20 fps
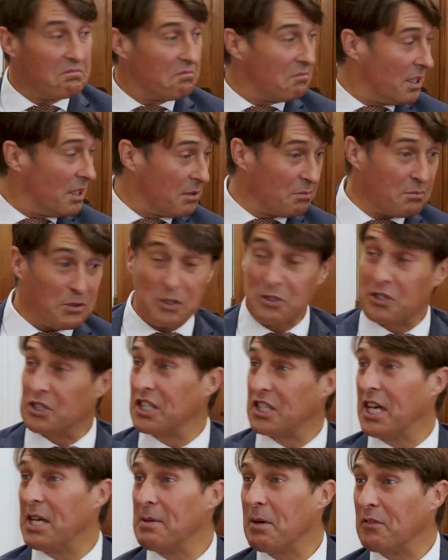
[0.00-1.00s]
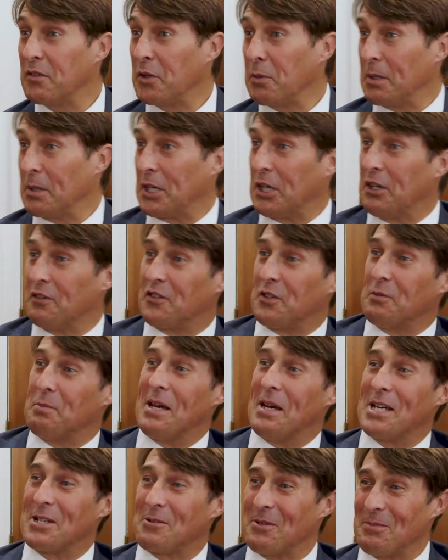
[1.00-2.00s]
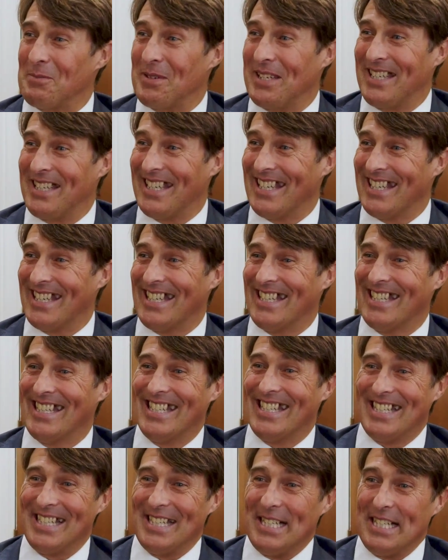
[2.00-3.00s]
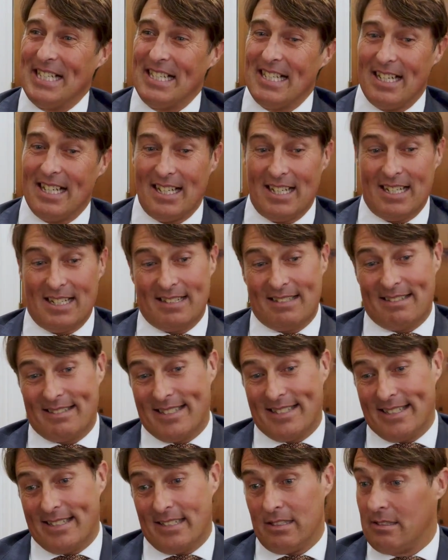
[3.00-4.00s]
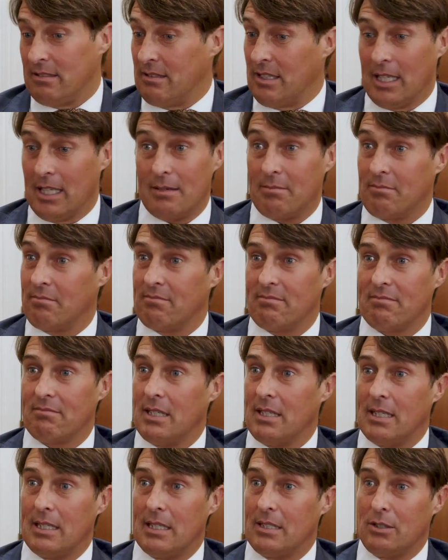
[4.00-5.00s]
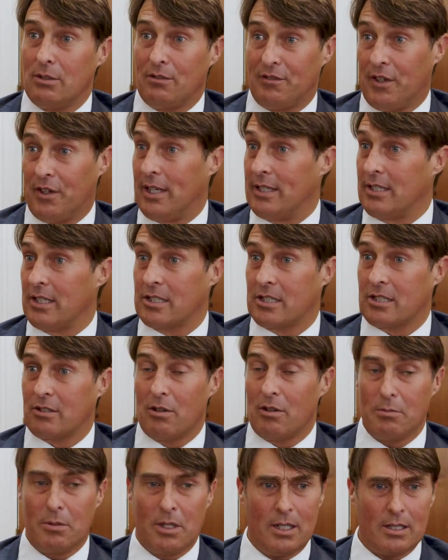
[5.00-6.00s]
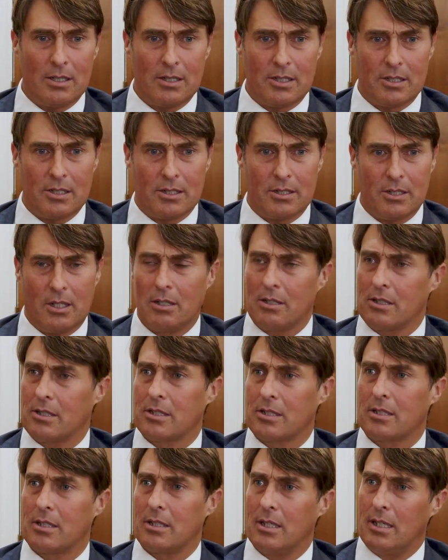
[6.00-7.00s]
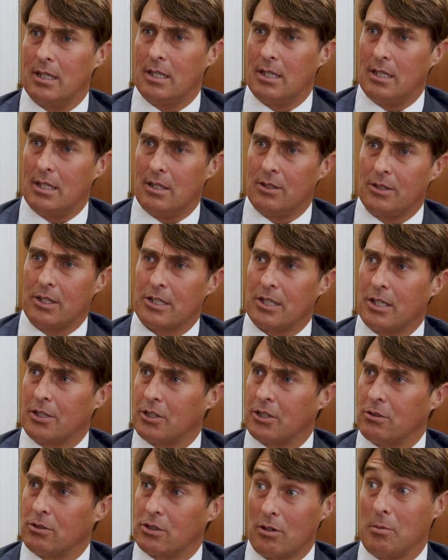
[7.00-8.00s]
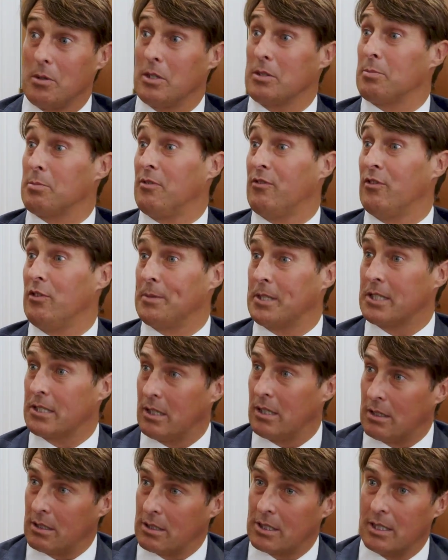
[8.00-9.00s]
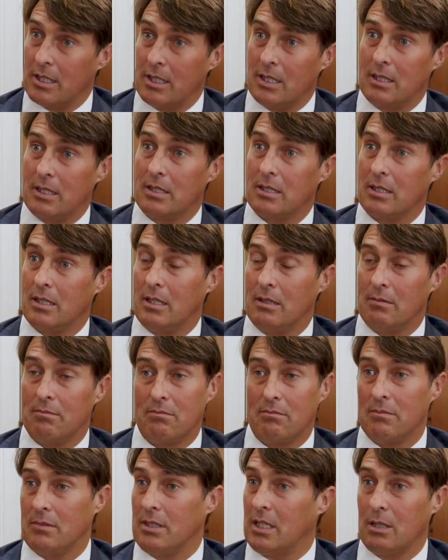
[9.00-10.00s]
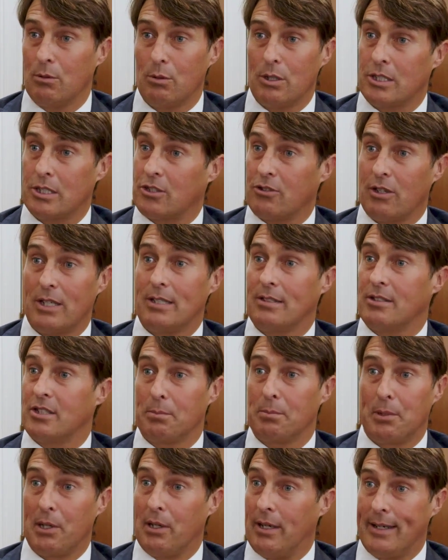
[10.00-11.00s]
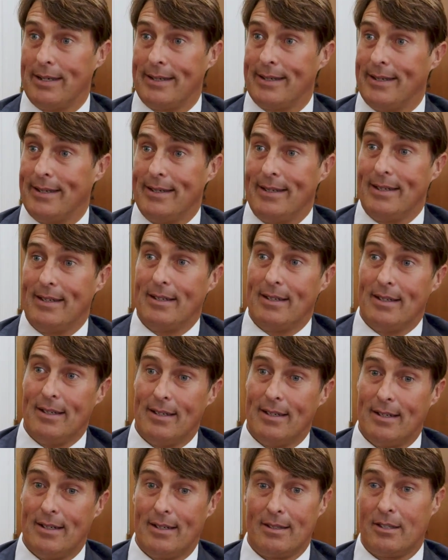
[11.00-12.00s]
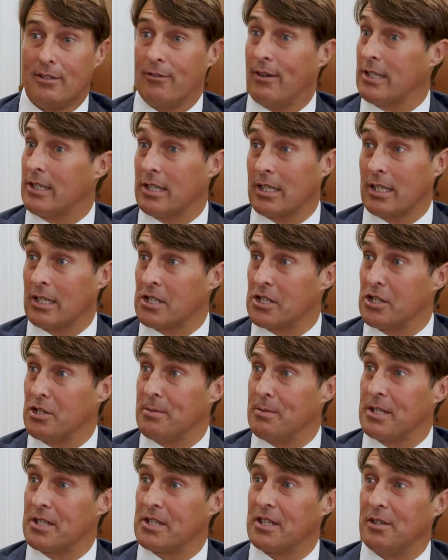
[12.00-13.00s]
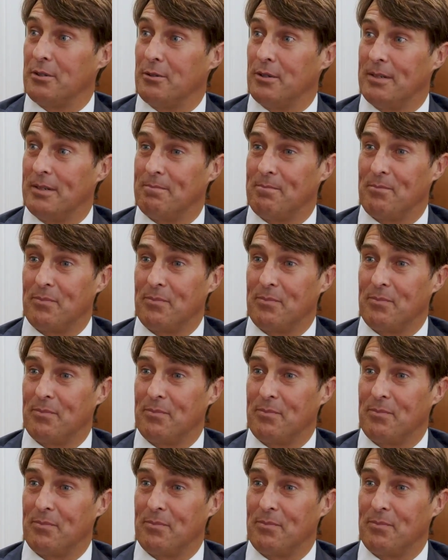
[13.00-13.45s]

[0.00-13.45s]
well, not today, but I've normally got a few pairs with me. You'll find us, Gripworks Socks, on the socials, Gripworks Performance Socks. And, you know, we're straight supplying direct to the consumer. So